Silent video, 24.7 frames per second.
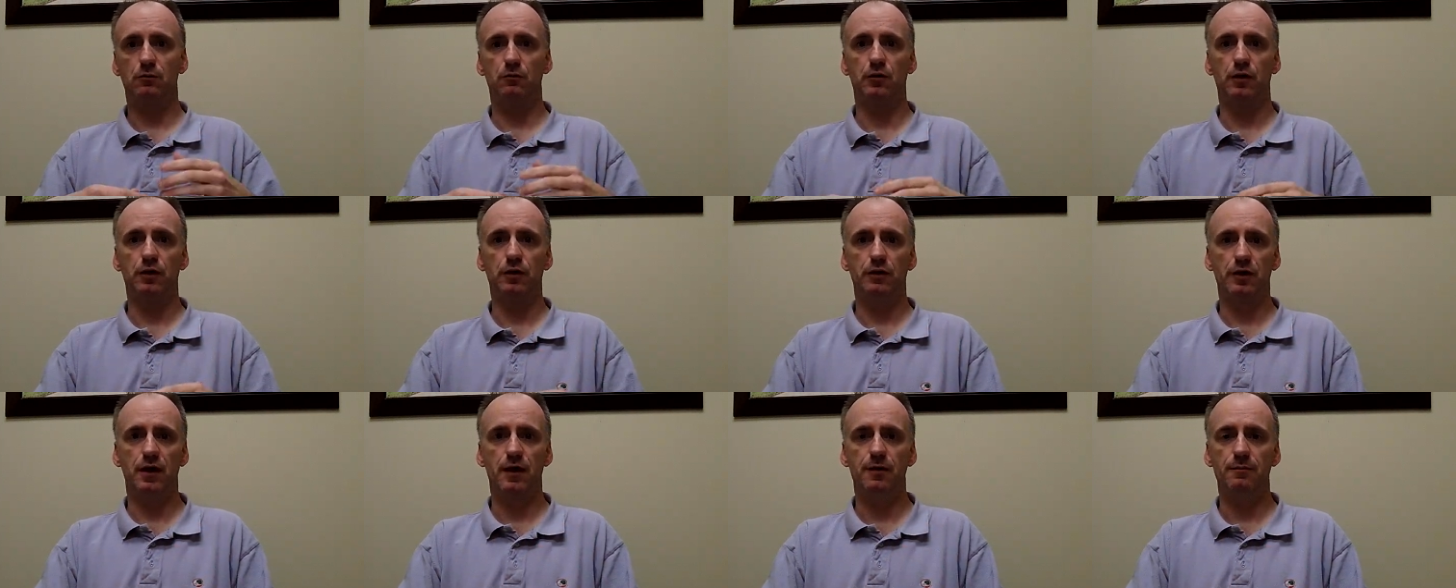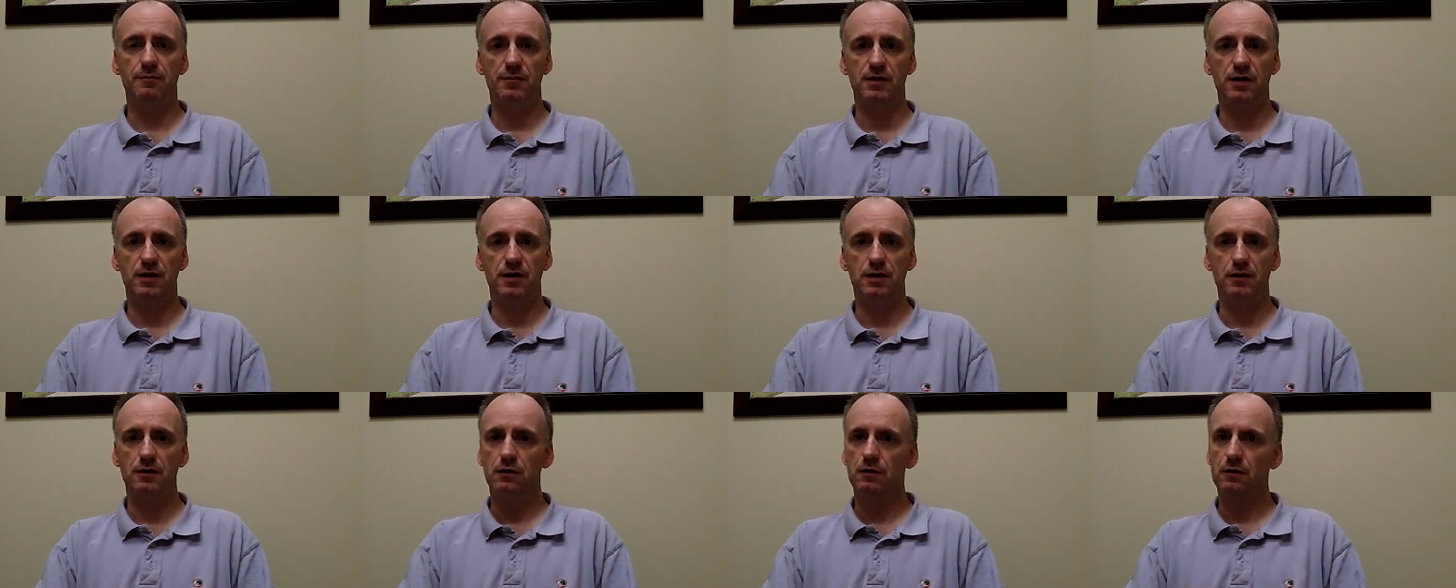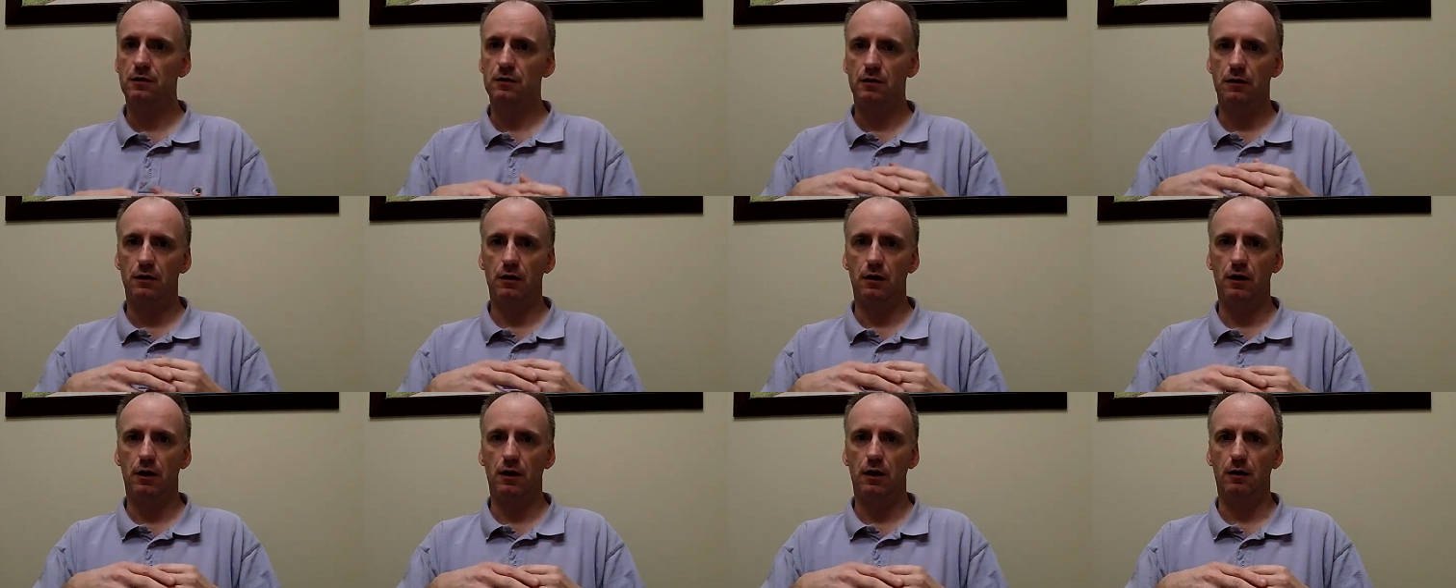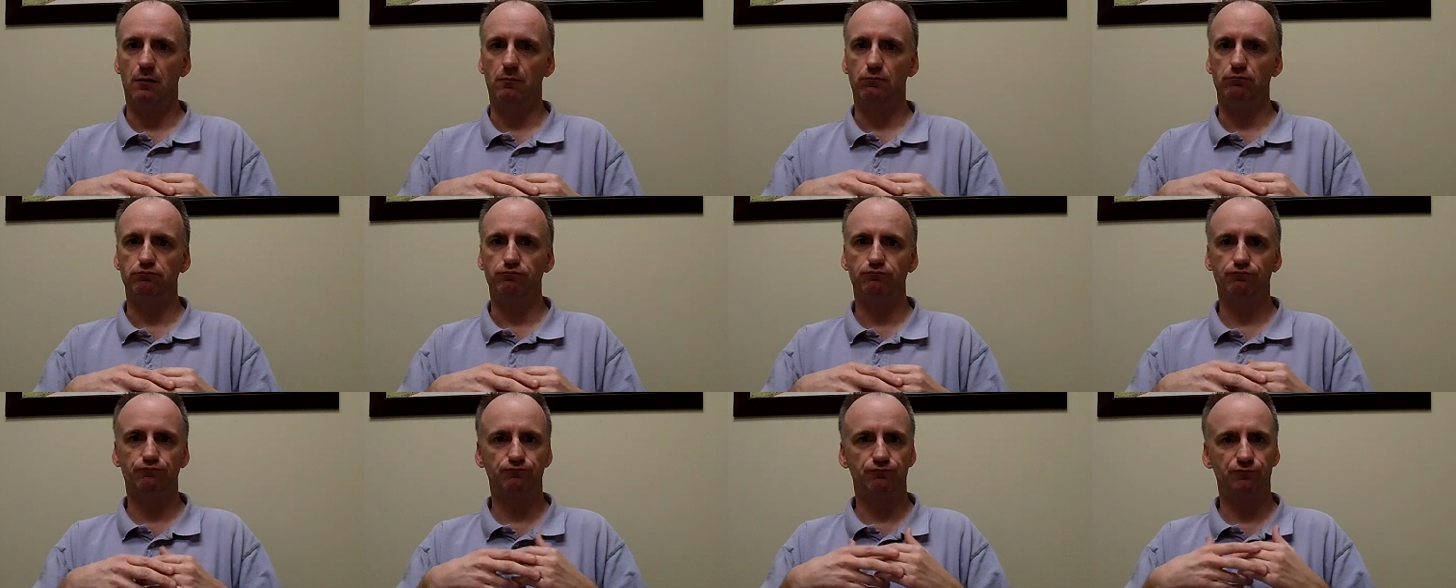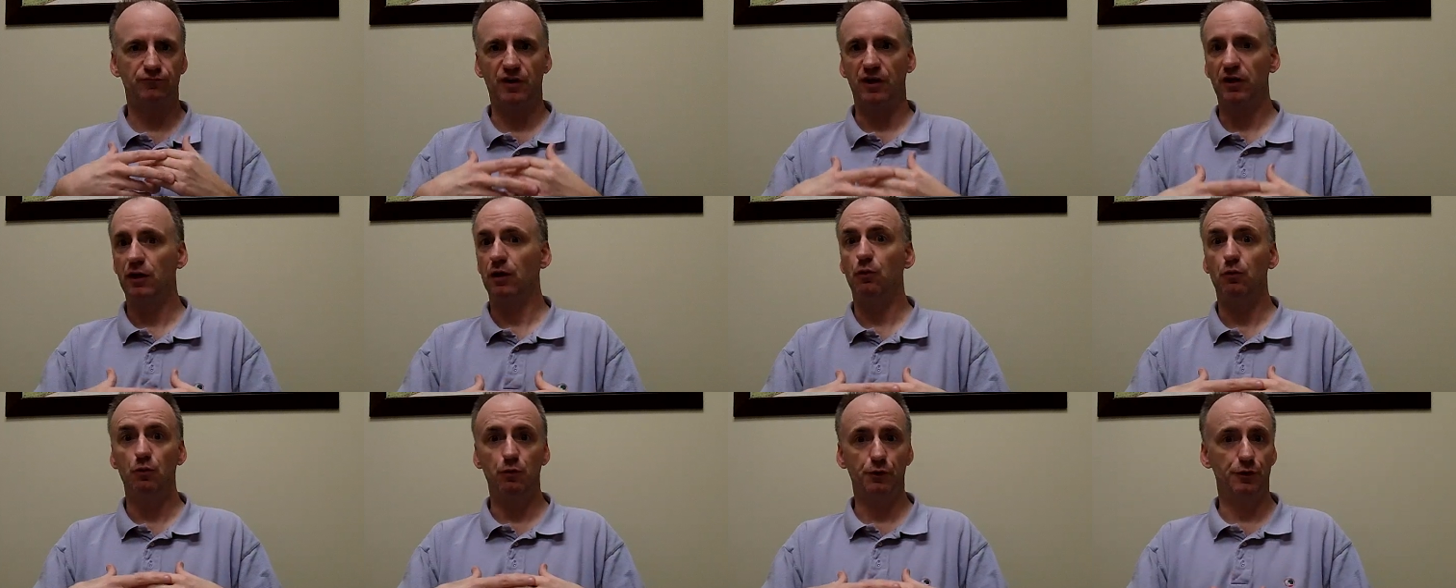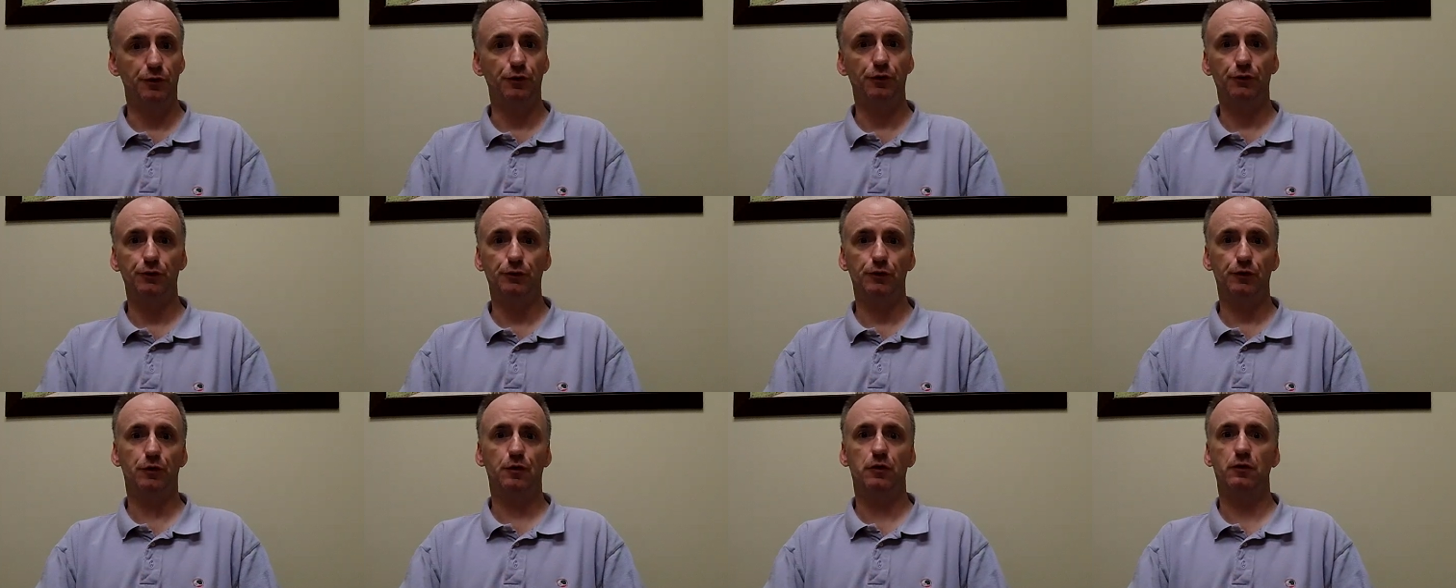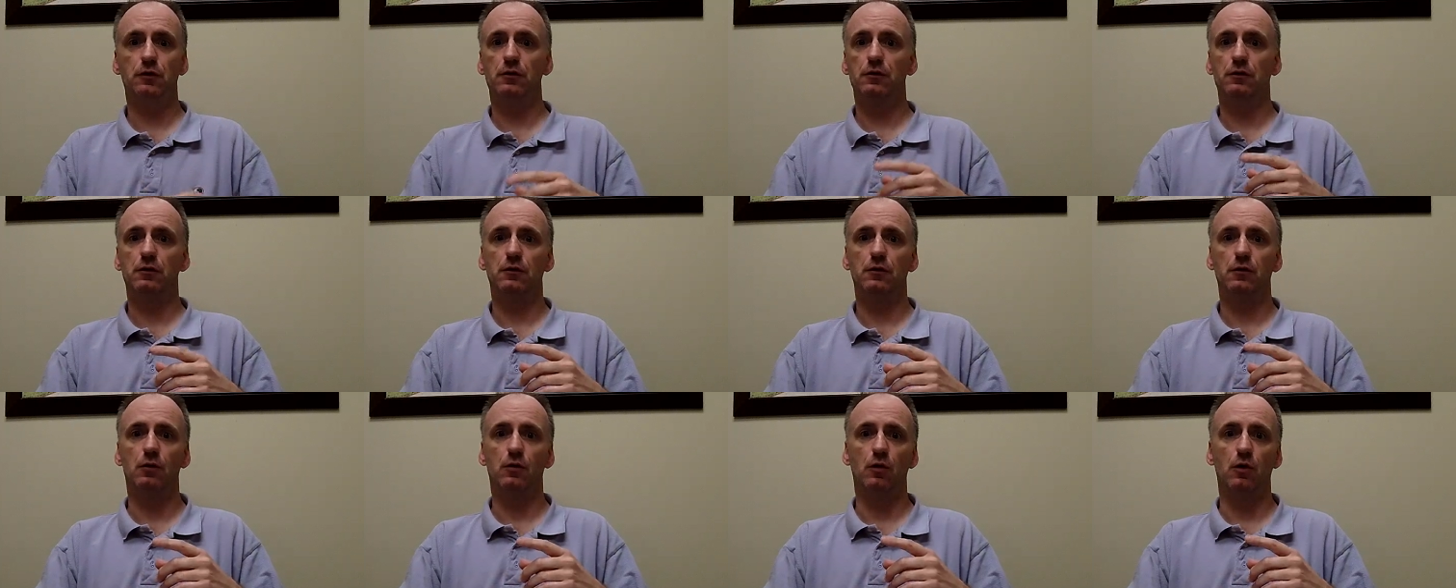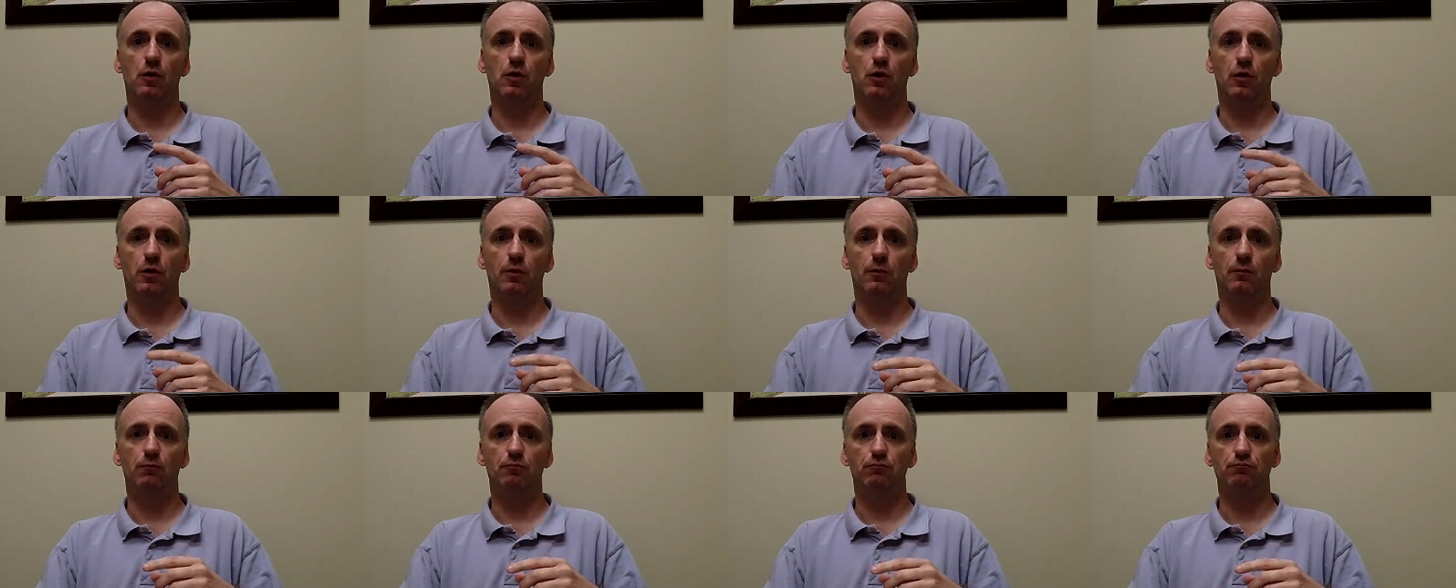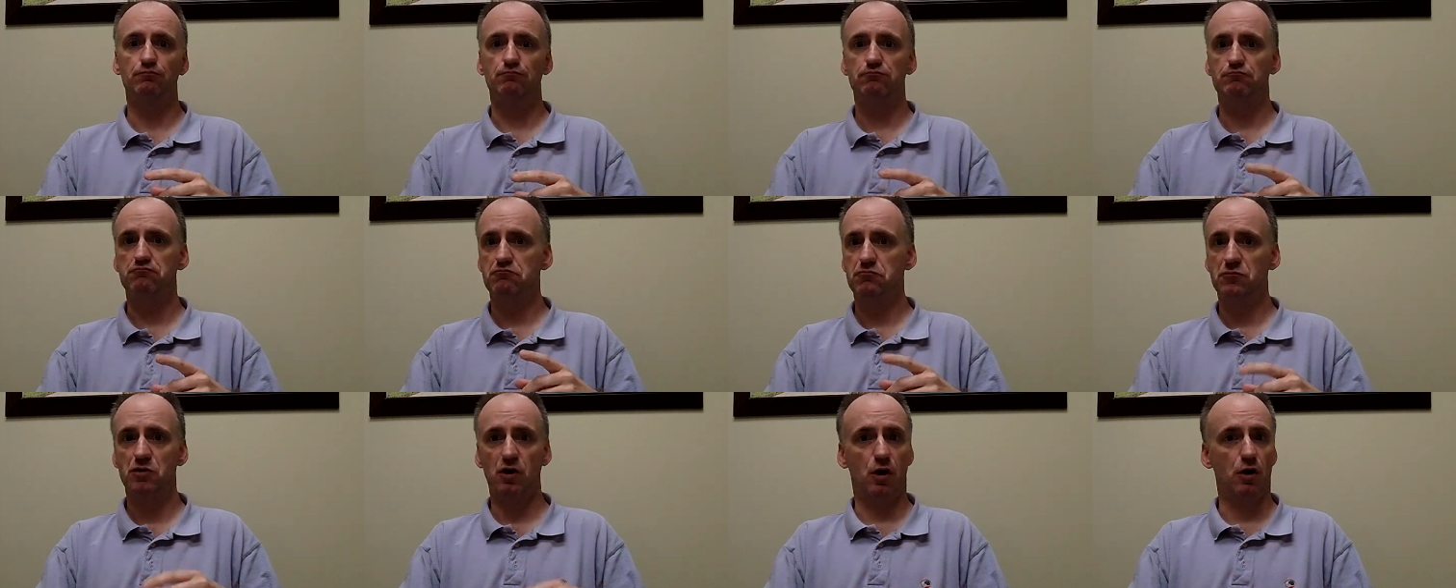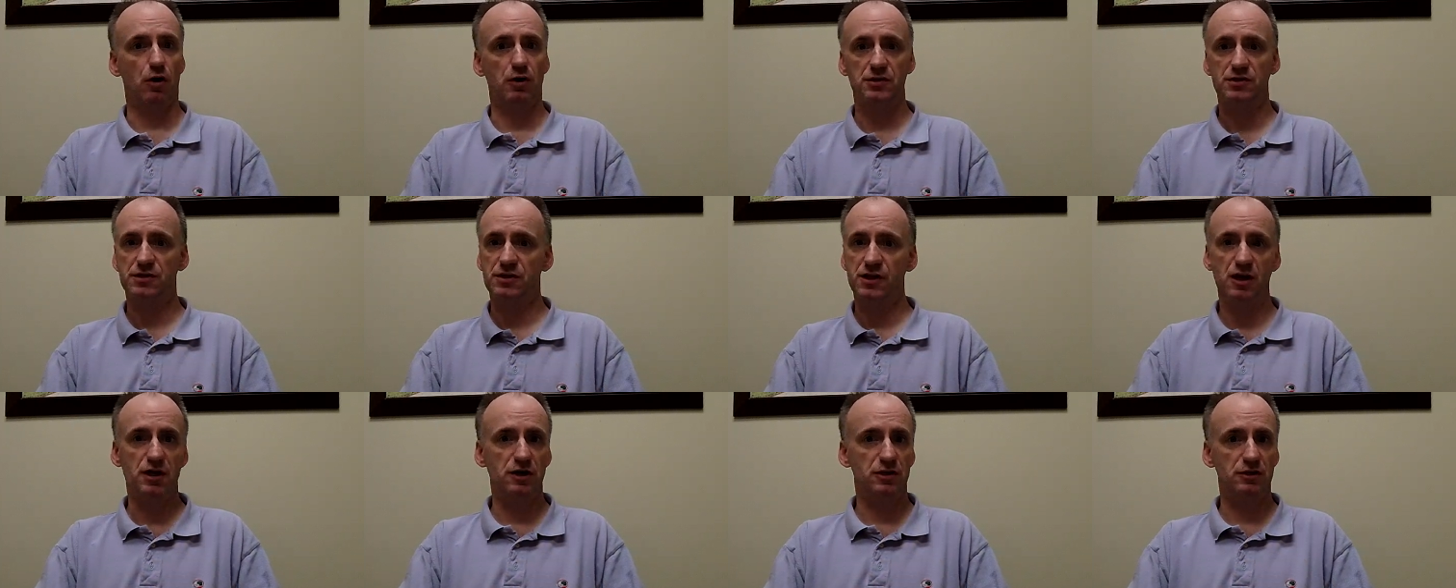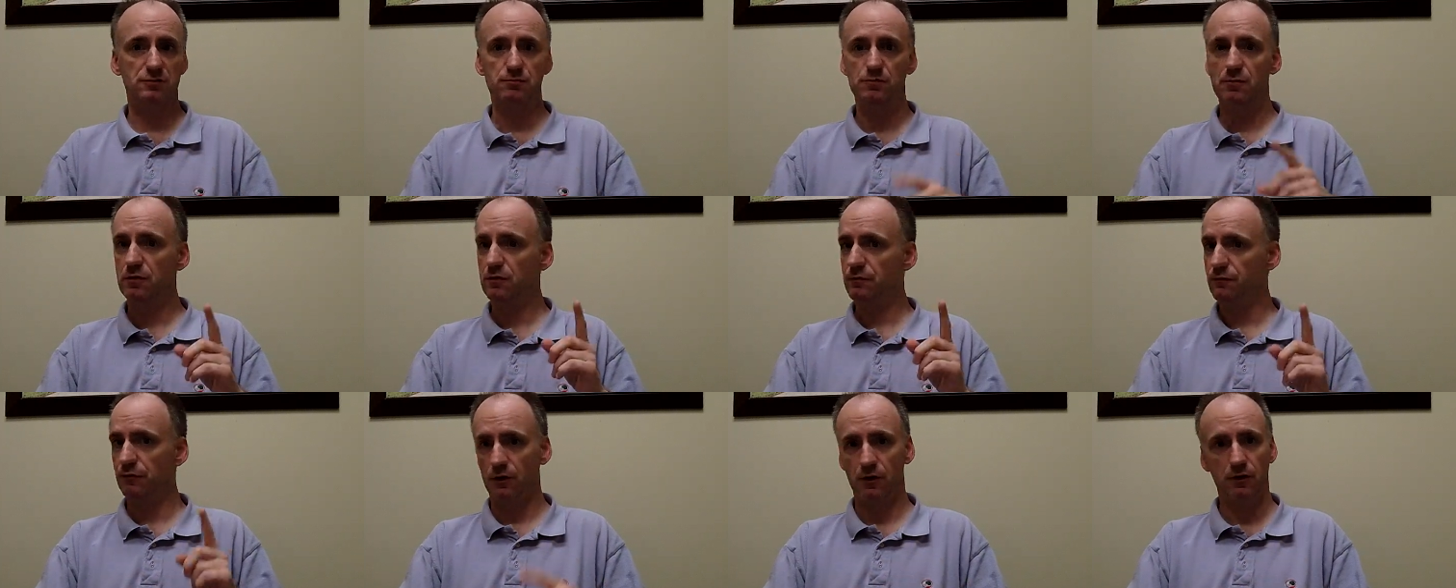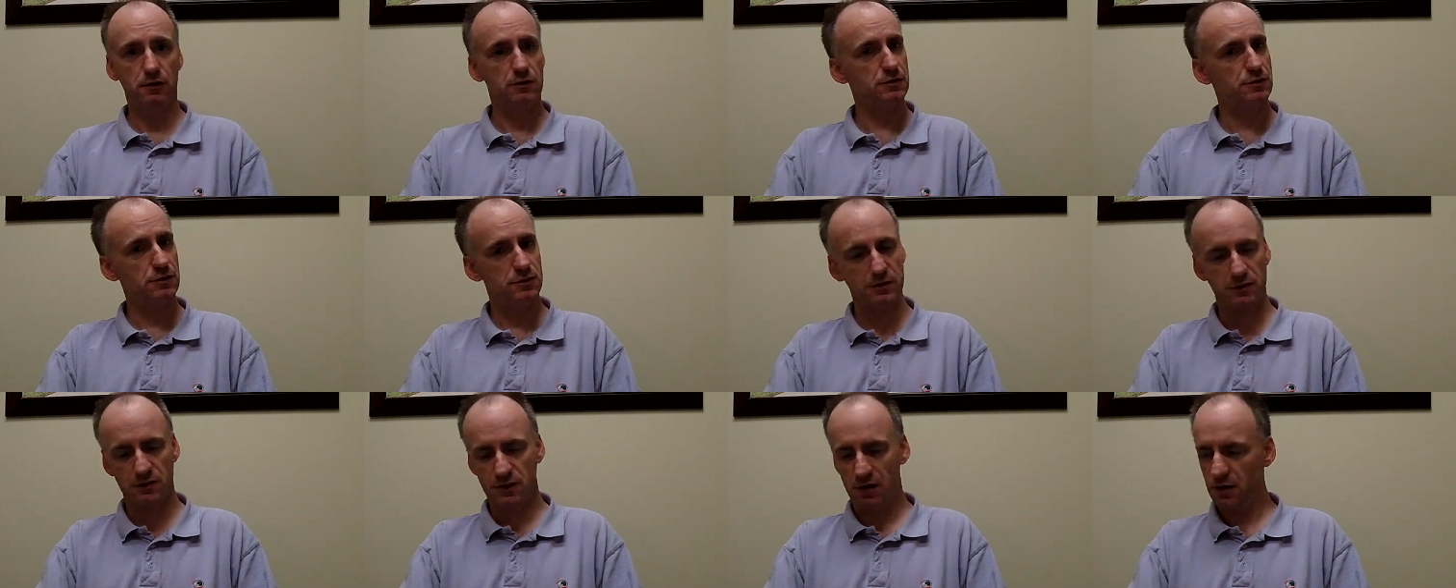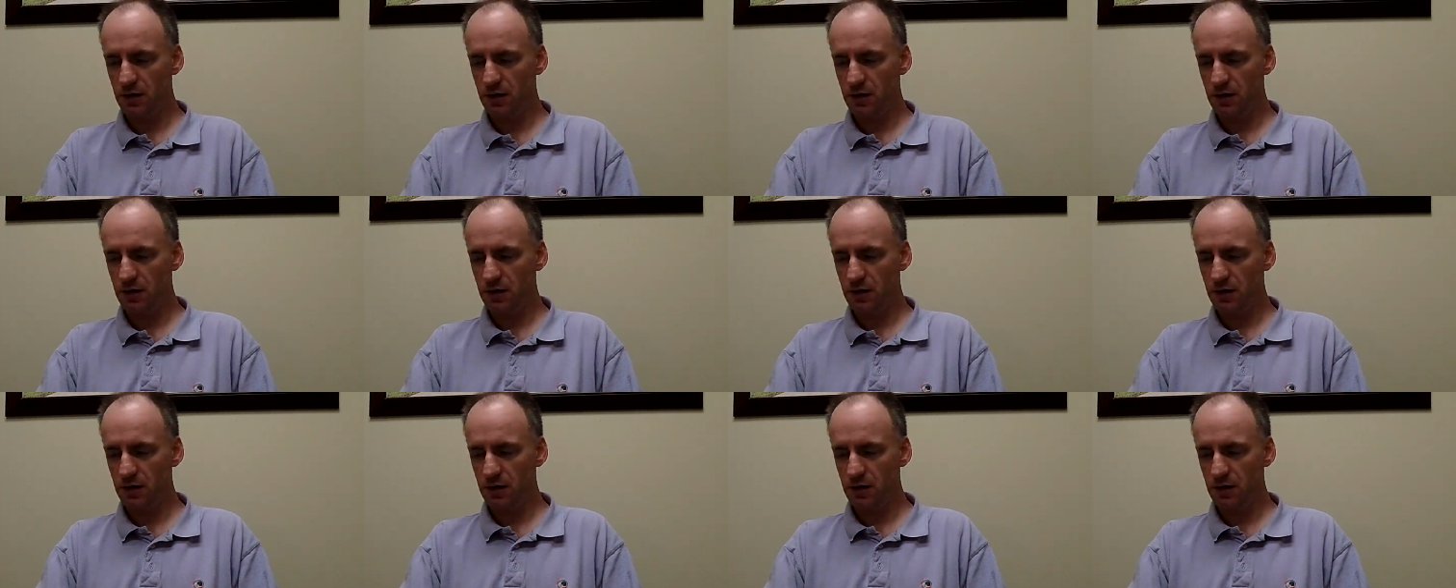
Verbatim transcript: whether that be a fellow realtor or a car salesman, furniture